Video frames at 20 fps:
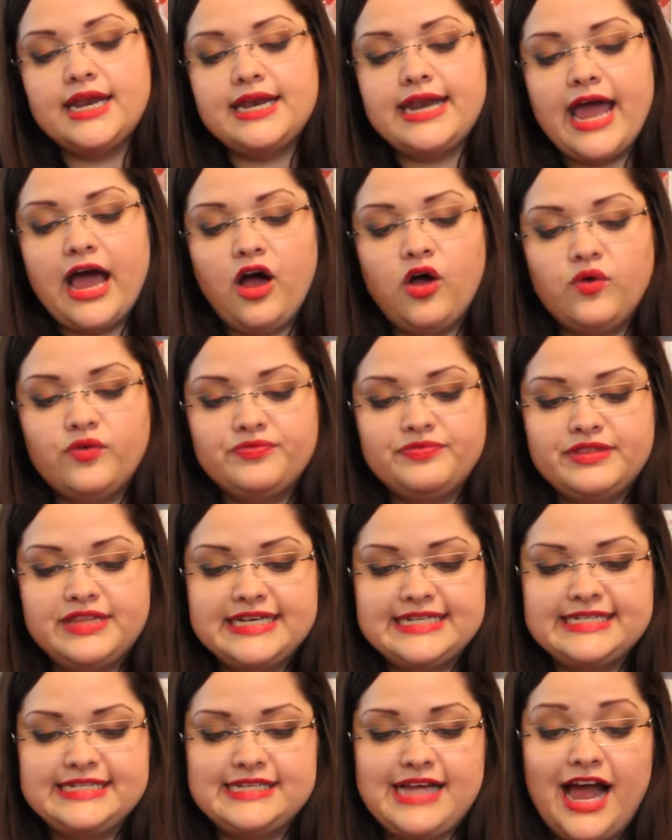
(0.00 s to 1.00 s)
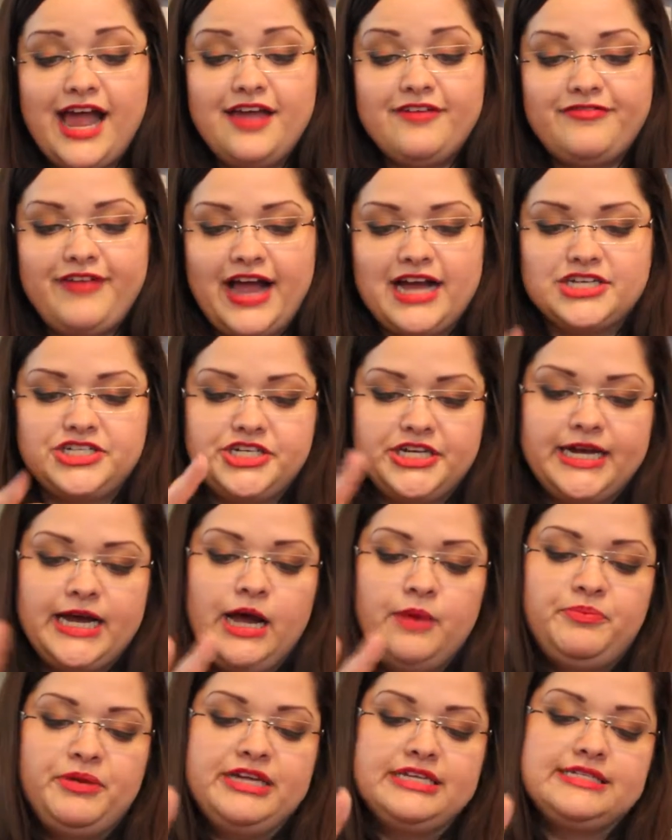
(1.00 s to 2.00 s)
now this, I've actually
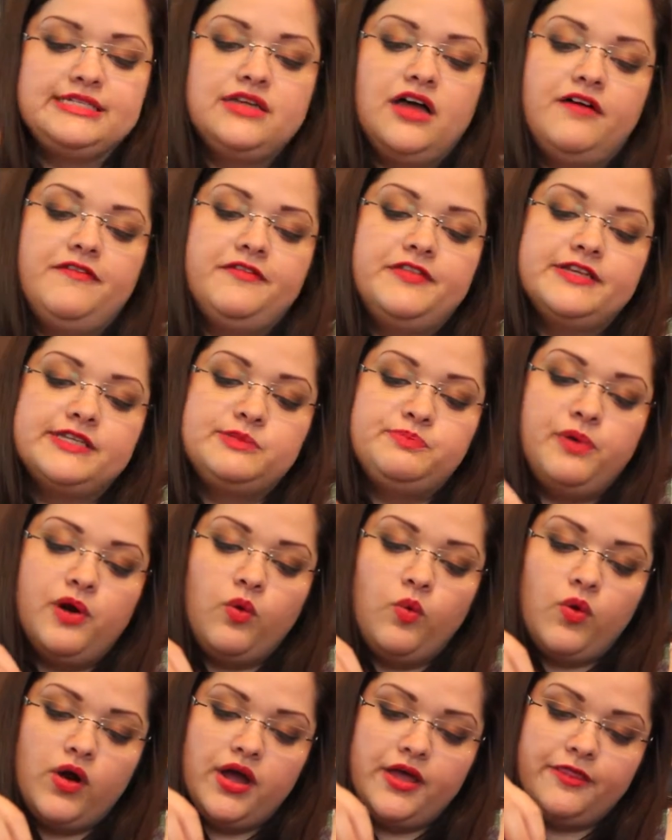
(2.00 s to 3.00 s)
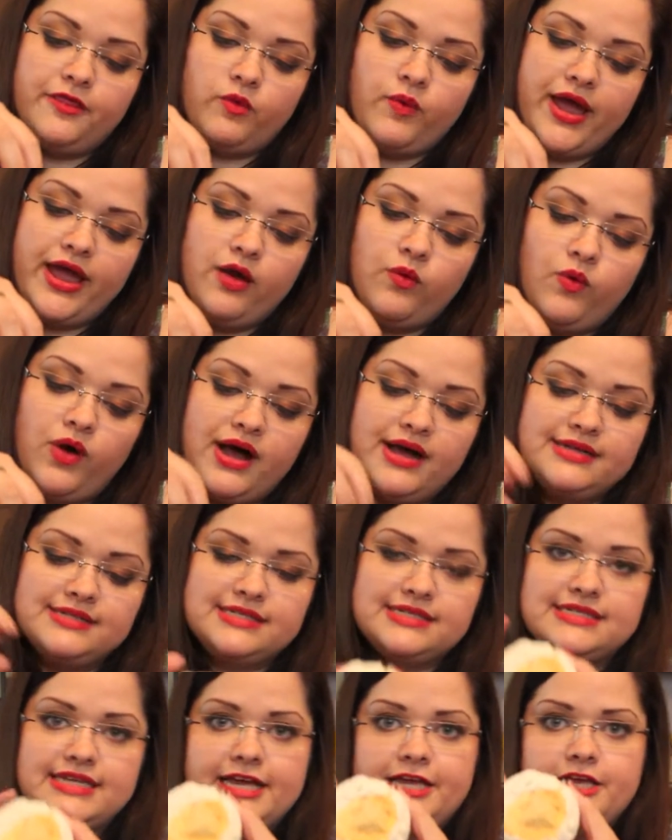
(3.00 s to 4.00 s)
cut pieces off of this, but the way it
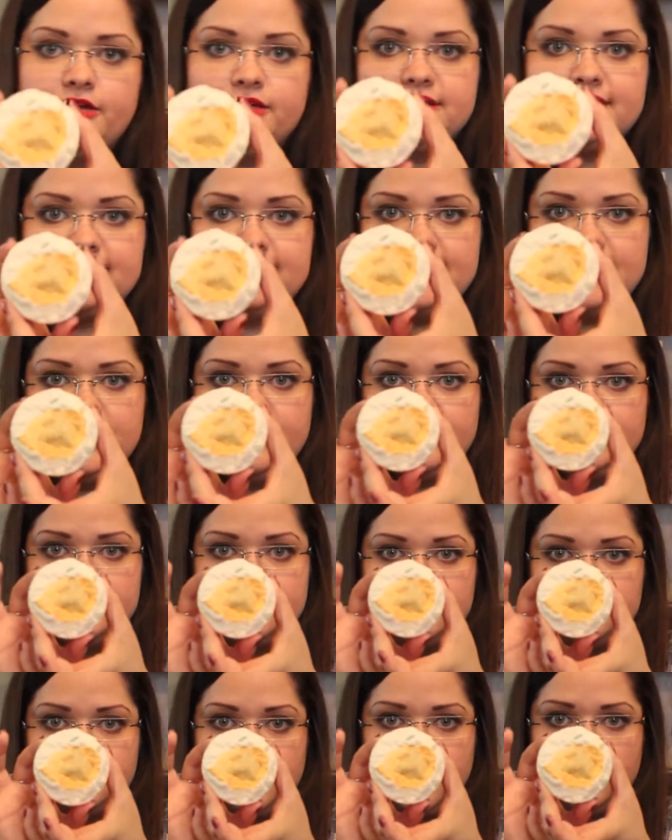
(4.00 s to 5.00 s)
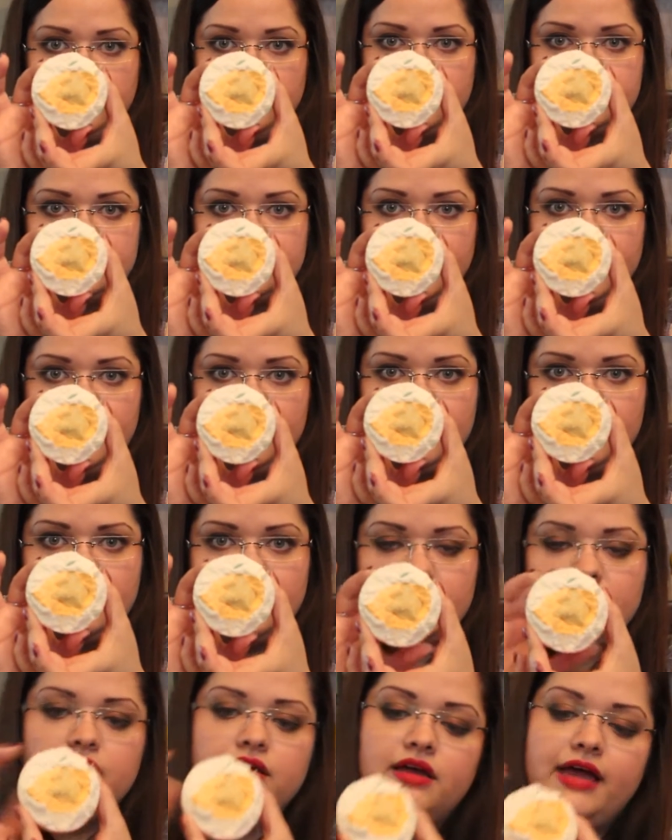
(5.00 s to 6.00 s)
was is like, you can see this is what it looks like.
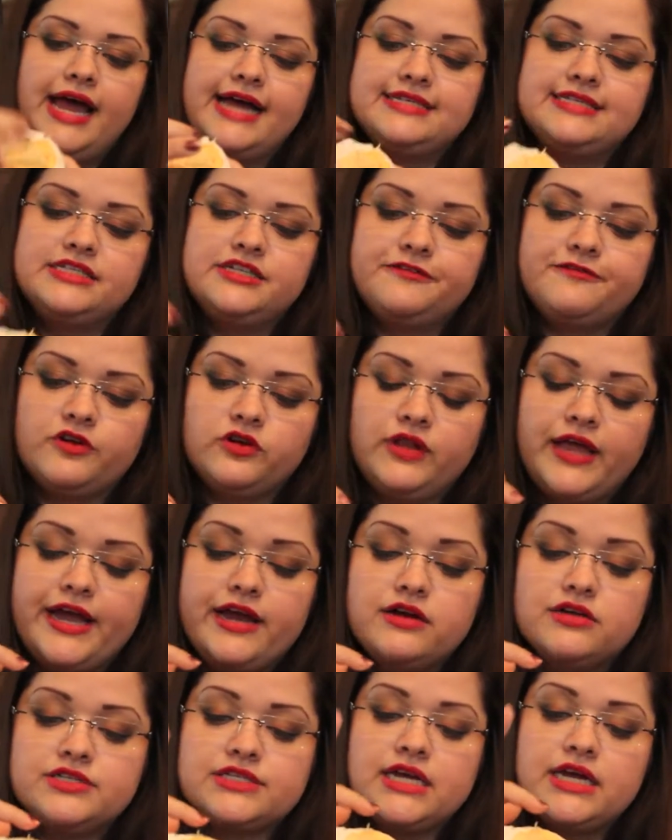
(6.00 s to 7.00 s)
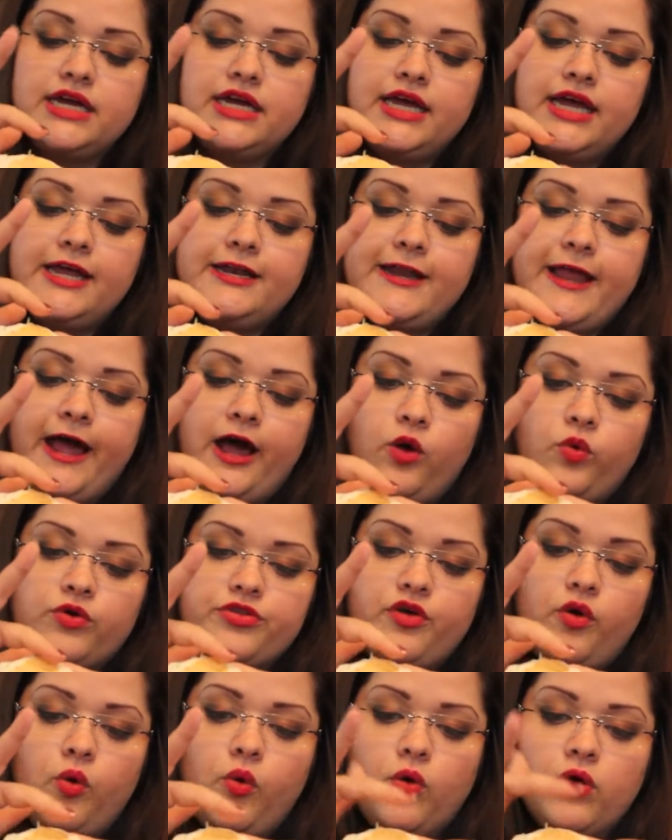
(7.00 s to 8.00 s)
Has the different layers. Now
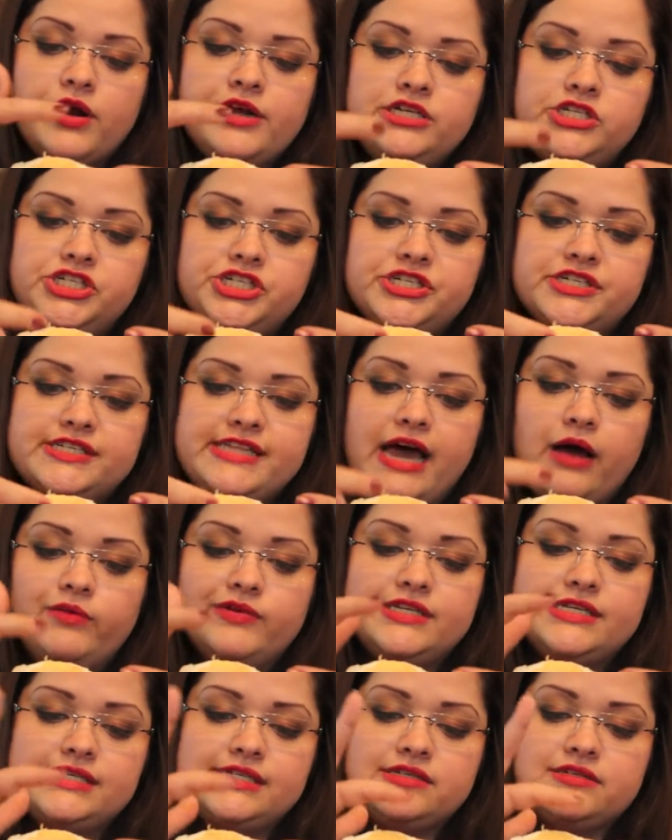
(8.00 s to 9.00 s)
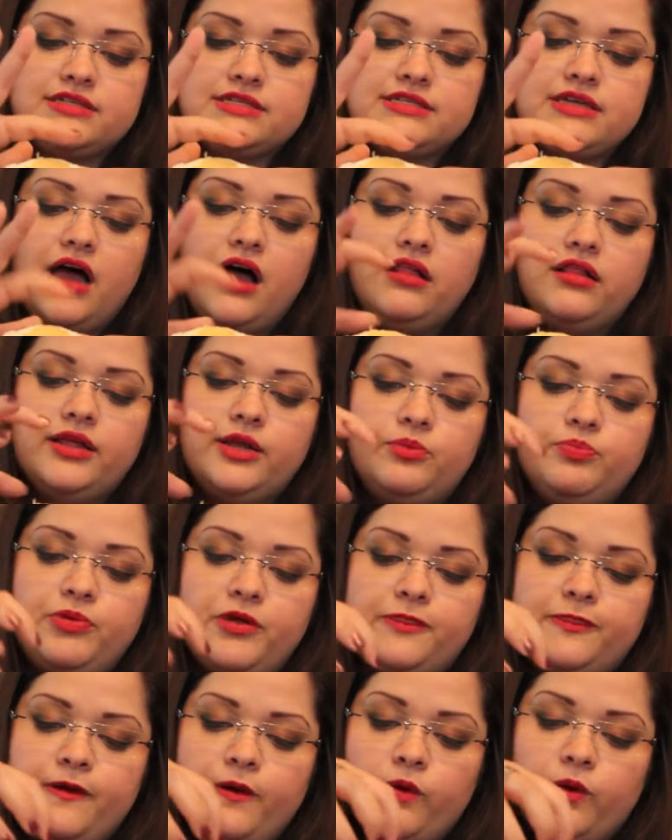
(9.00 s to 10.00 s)
where the orange is, that was still solid,
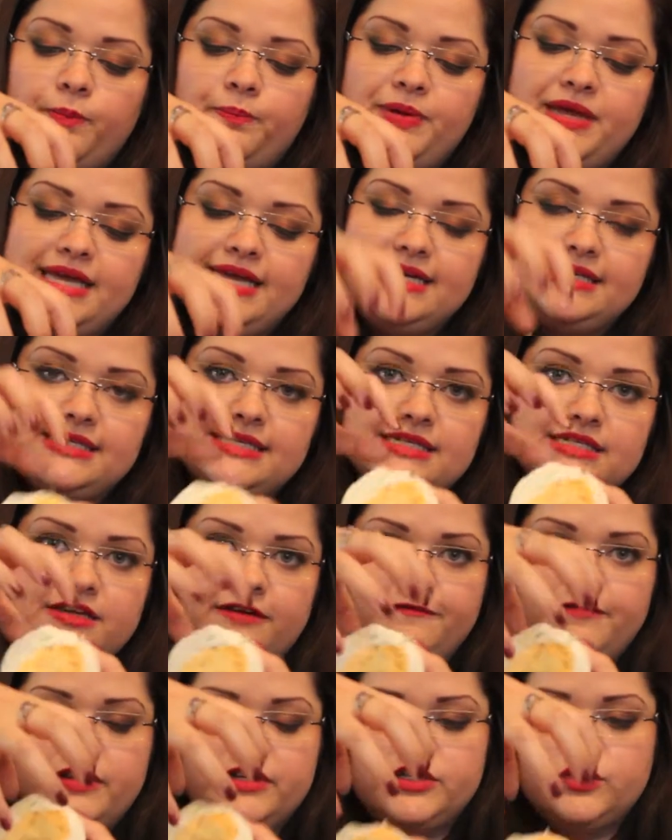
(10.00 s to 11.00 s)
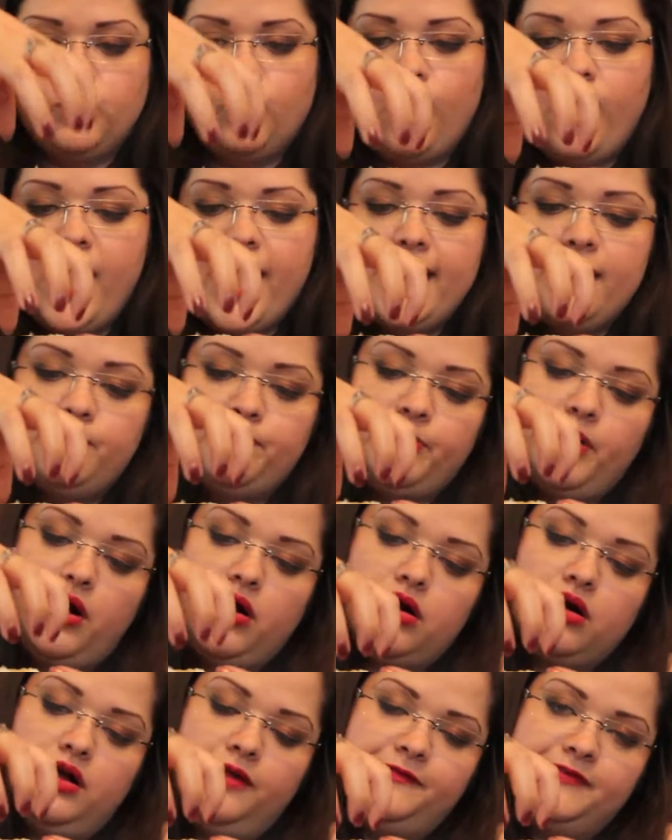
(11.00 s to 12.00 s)
but there were pieces of this white
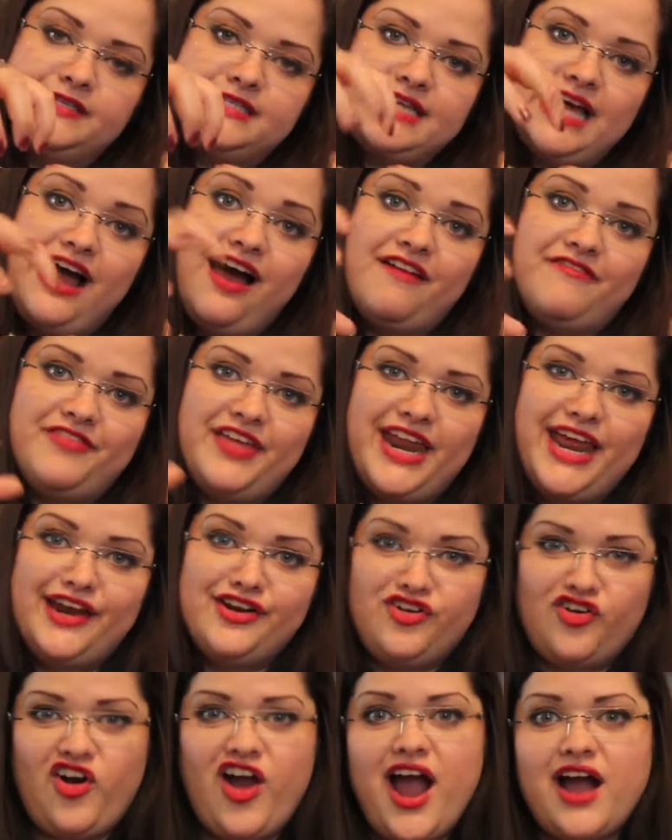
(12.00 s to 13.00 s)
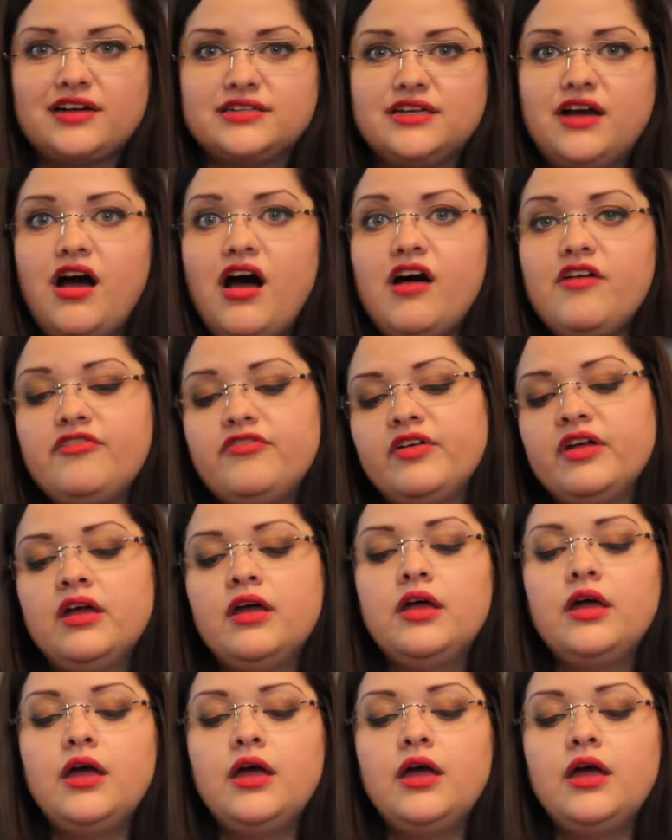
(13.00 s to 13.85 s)
part on this half that had cracked off.